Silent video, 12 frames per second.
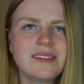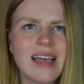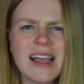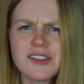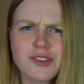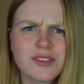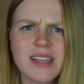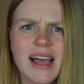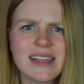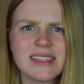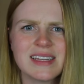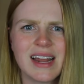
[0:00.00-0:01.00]

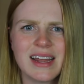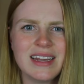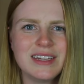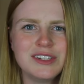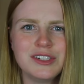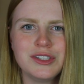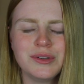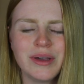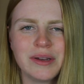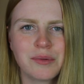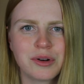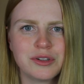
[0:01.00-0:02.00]
exercise that I need to do
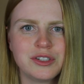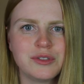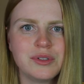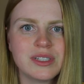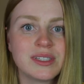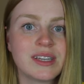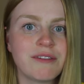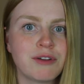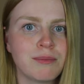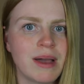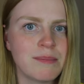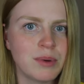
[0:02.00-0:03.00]
in order to
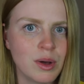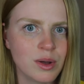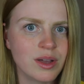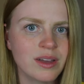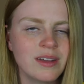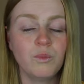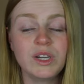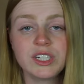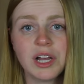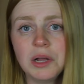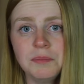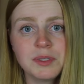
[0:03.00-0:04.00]
discover my book, which
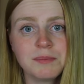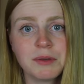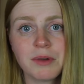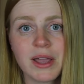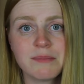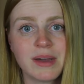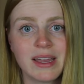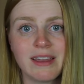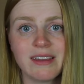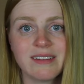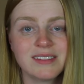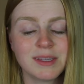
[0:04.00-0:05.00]
helps me write
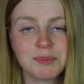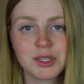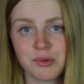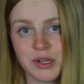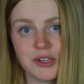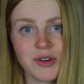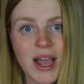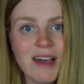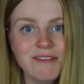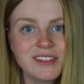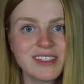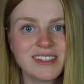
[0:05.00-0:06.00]
my subsequent
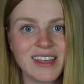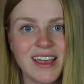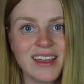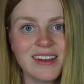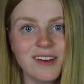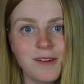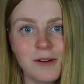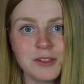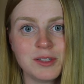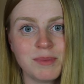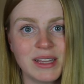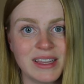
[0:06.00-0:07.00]
drafts and
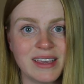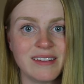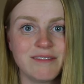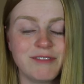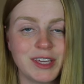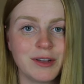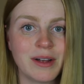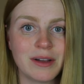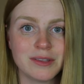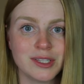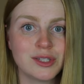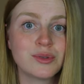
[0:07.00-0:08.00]
ultimately figure
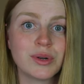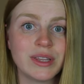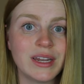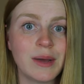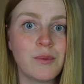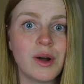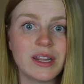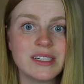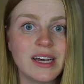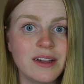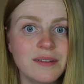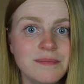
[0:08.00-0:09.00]
out the story that I want to
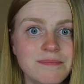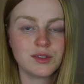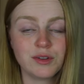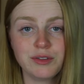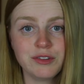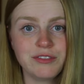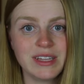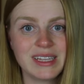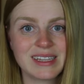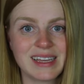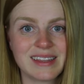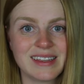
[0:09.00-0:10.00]
tell. So if you're
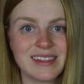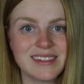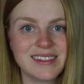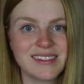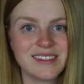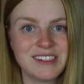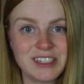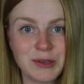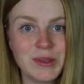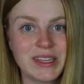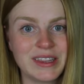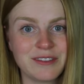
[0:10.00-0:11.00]
feeling like this,
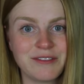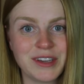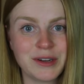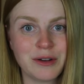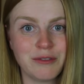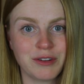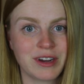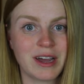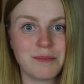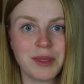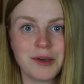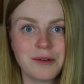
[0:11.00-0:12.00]
don't let the fear
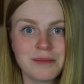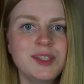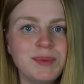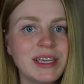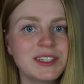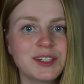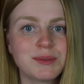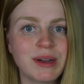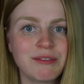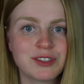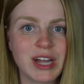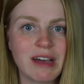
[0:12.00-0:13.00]
overcome you. Just because your
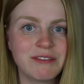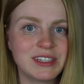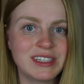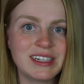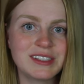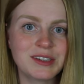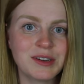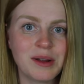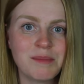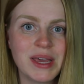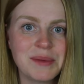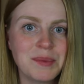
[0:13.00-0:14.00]
rough draft isn't as good
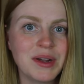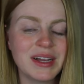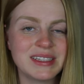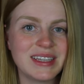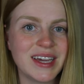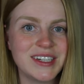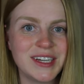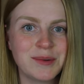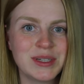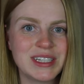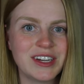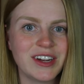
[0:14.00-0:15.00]
on paper as the idea
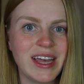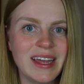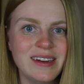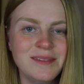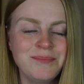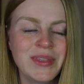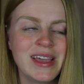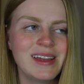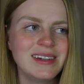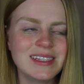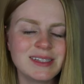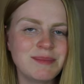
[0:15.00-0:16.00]
was in your head
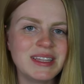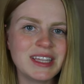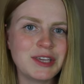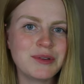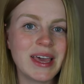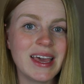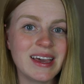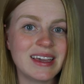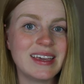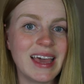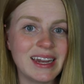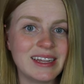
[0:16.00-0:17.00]
doesn't mean that you
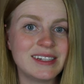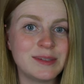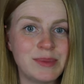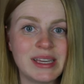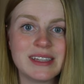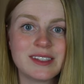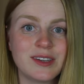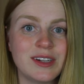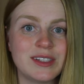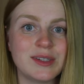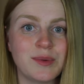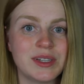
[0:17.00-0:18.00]
can't get it to be as
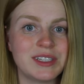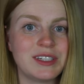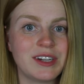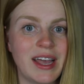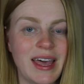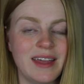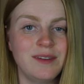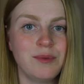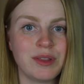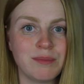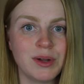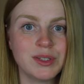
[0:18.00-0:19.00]
good as it was in your head
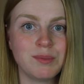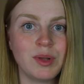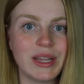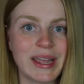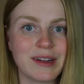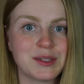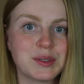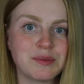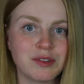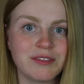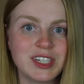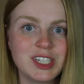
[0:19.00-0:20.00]
with multiple layers
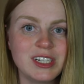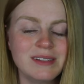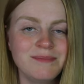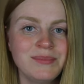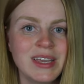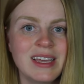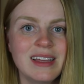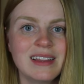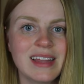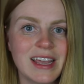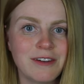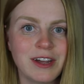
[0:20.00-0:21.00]
of revision,
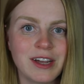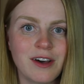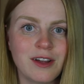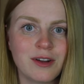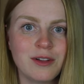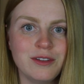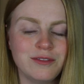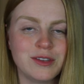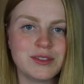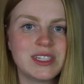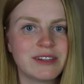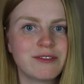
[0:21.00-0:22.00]
layering on all of
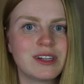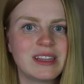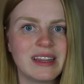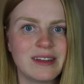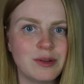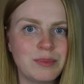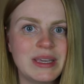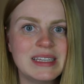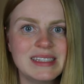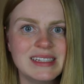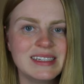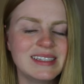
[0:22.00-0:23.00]
those different little
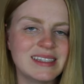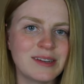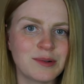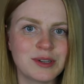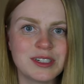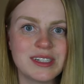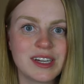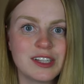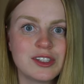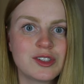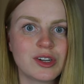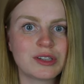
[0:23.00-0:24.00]
pieces in order to
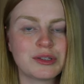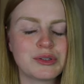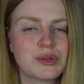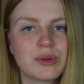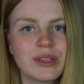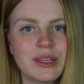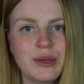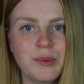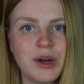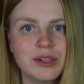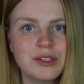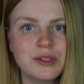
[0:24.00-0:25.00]
construct the story that you
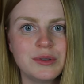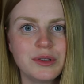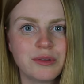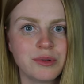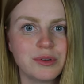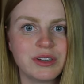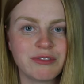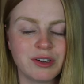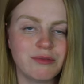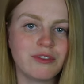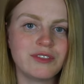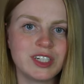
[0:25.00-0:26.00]
want to through
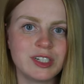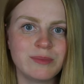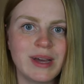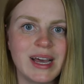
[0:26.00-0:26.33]
different revision